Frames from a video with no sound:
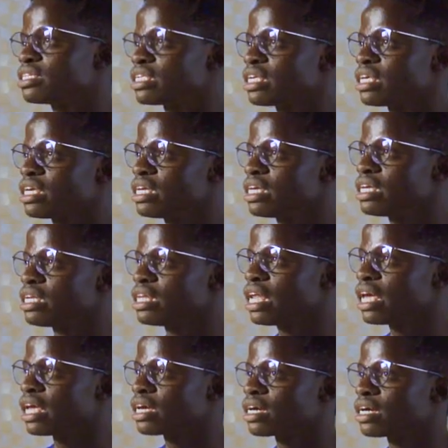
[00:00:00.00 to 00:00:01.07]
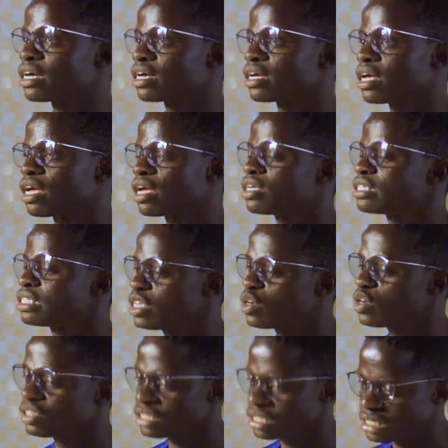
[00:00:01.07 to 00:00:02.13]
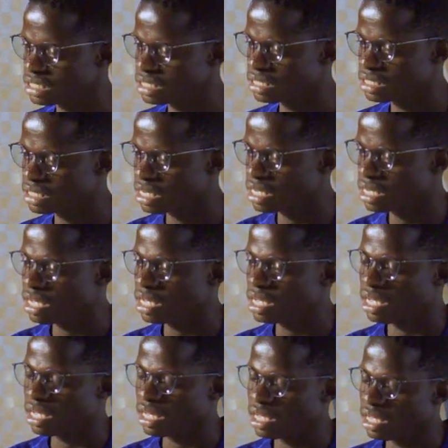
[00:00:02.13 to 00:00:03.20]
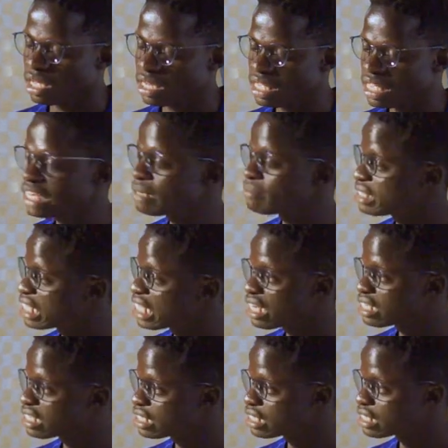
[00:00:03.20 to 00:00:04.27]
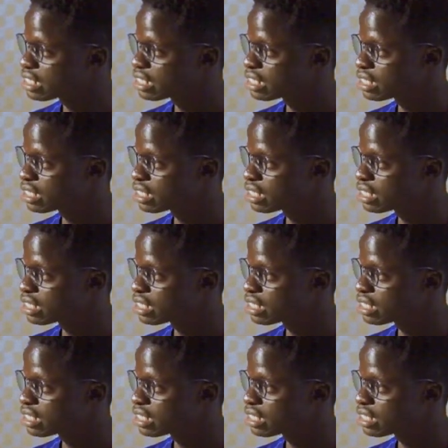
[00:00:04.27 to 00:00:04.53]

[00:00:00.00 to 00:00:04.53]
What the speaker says: he or she? Yeni mse legit.